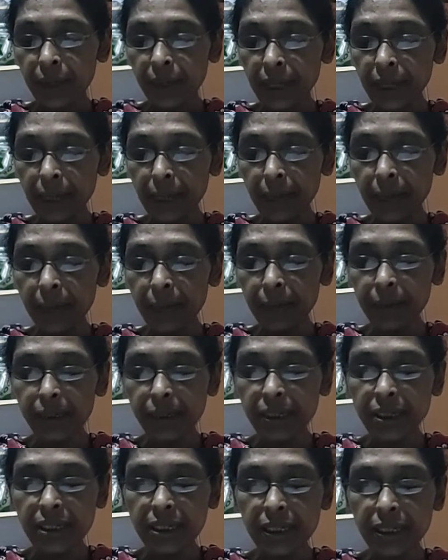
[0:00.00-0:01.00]
given
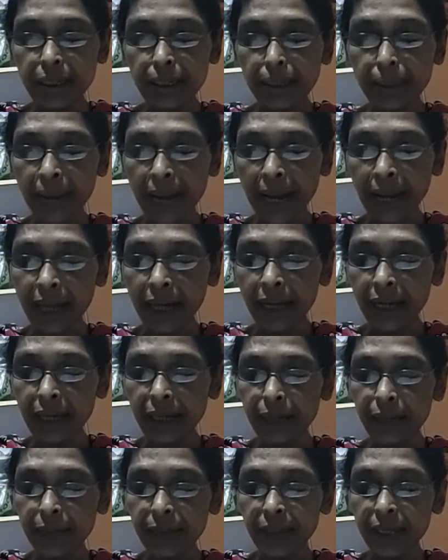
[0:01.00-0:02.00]
words in the
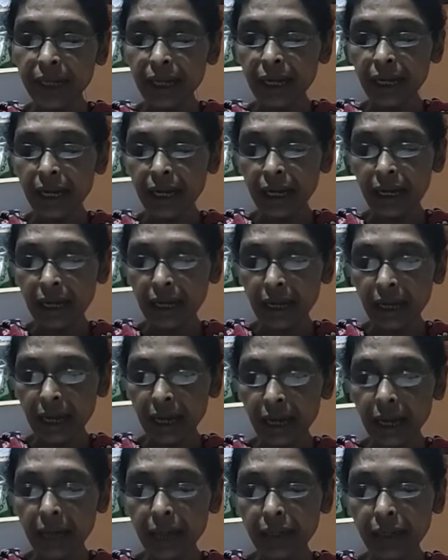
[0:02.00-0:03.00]
bracket with the
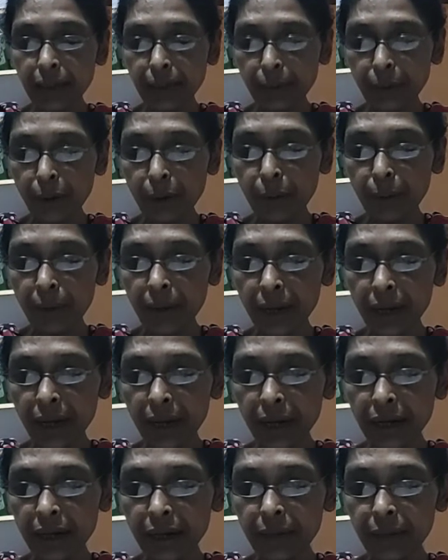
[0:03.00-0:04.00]
correct
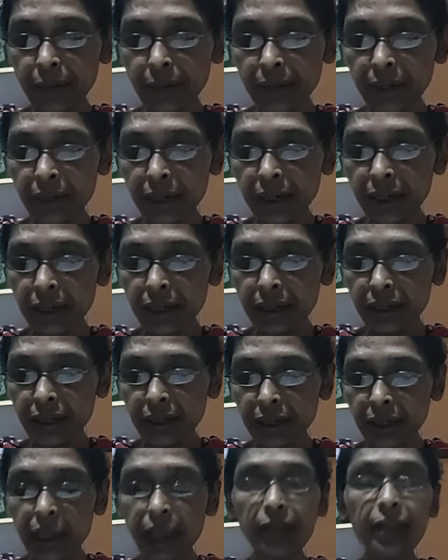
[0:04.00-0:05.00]
appropriate word
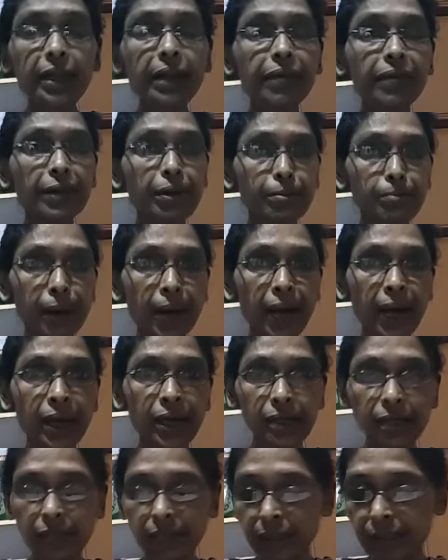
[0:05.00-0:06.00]
in the given
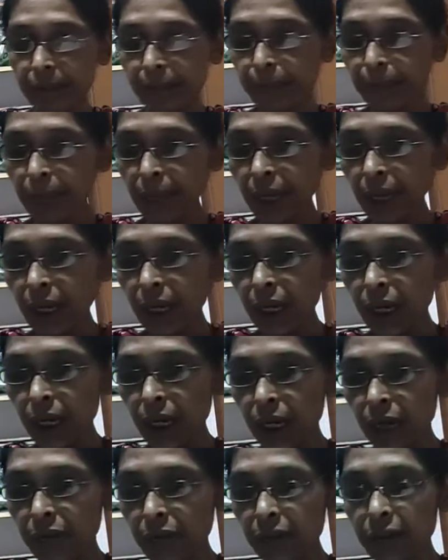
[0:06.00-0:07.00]
blank.
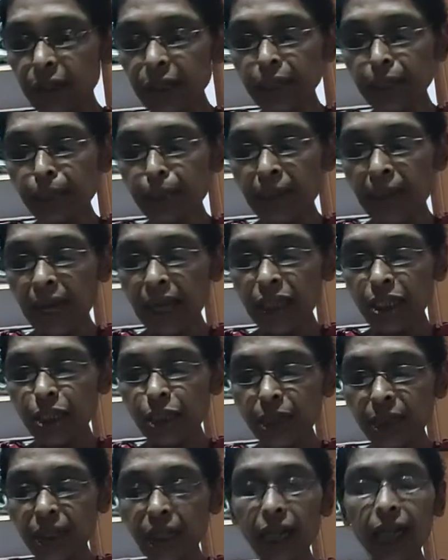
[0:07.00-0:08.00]
Fill in the blanks
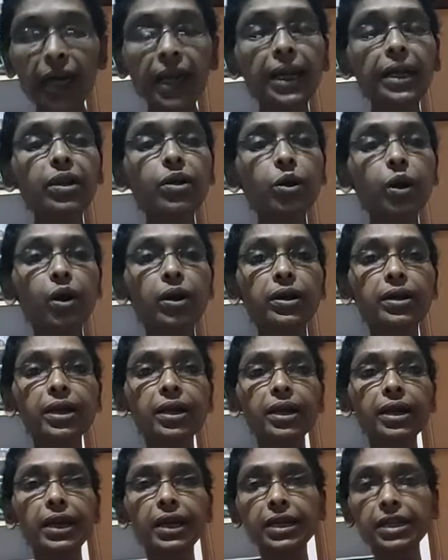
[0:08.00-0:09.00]
with the correct
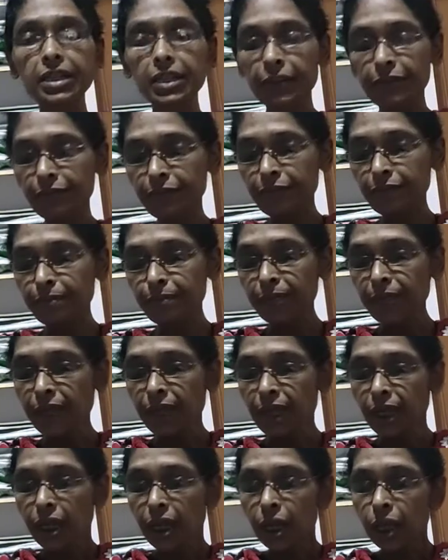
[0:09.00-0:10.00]
alternative.
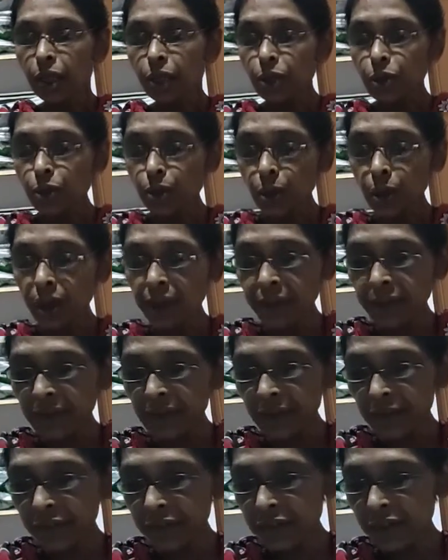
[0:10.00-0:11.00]
So the
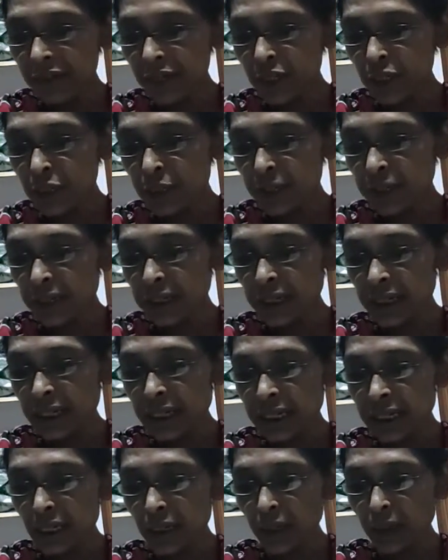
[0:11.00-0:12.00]
very first word
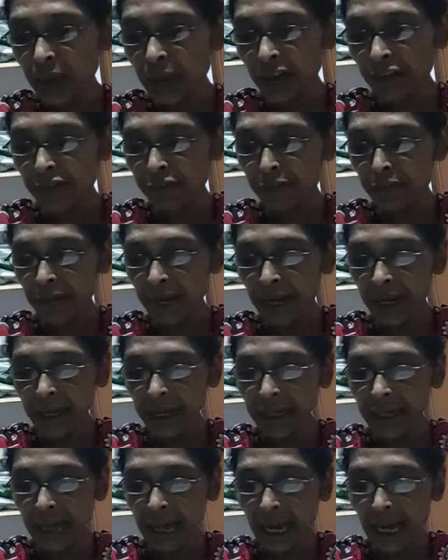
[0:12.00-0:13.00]
is, you have
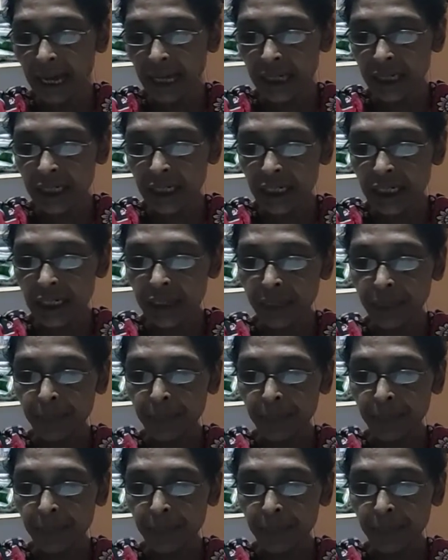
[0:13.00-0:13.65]
made dash